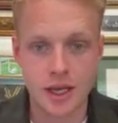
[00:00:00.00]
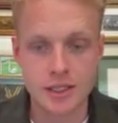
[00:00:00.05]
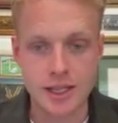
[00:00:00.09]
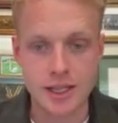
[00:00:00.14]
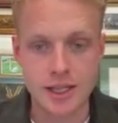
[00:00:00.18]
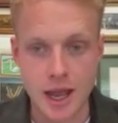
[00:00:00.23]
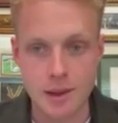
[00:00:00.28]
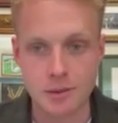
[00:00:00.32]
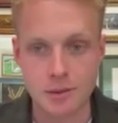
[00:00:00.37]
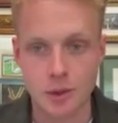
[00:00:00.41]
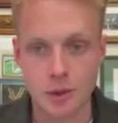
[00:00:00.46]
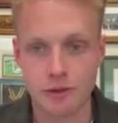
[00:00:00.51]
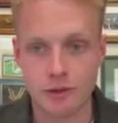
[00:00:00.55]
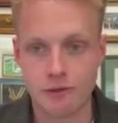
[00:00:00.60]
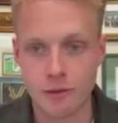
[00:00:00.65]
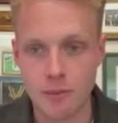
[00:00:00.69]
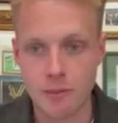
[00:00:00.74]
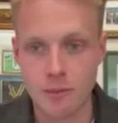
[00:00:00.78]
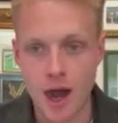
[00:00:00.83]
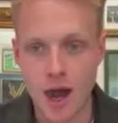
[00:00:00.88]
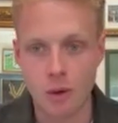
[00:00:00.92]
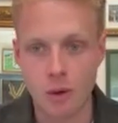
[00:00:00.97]
debuting
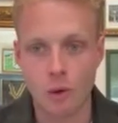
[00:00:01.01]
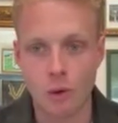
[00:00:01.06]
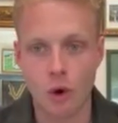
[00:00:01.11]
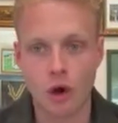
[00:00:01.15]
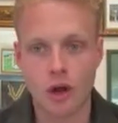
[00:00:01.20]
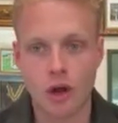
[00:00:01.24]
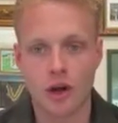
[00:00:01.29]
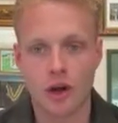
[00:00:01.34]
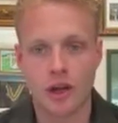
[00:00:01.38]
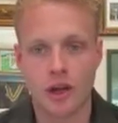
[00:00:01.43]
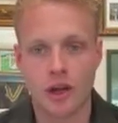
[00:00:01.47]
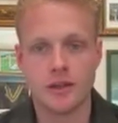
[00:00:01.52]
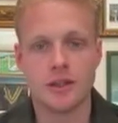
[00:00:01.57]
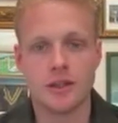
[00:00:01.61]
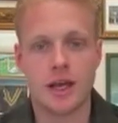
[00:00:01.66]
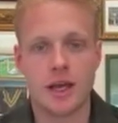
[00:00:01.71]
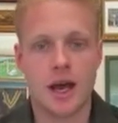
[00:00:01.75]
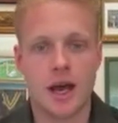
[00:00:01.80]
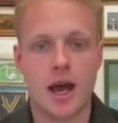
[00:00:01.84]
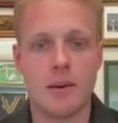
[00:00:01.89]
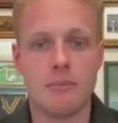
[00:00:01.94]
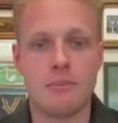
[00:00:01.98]
for Mark Walker and
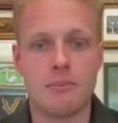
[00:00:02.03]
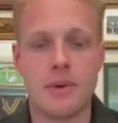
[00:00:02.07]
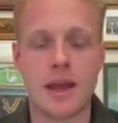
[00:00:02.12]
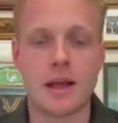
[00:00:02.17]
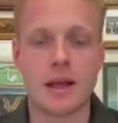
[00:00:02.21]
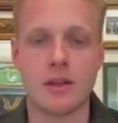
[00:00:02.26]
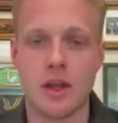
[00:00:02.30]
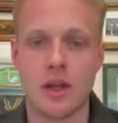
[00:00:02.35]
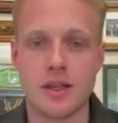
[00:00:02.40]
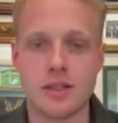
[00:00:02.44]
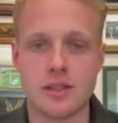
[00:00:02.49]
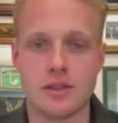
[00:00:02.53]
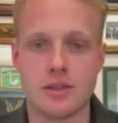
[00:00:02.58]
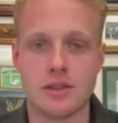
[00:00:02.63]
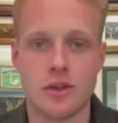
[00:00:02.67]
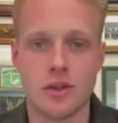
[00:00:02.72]
Ben Gleeson,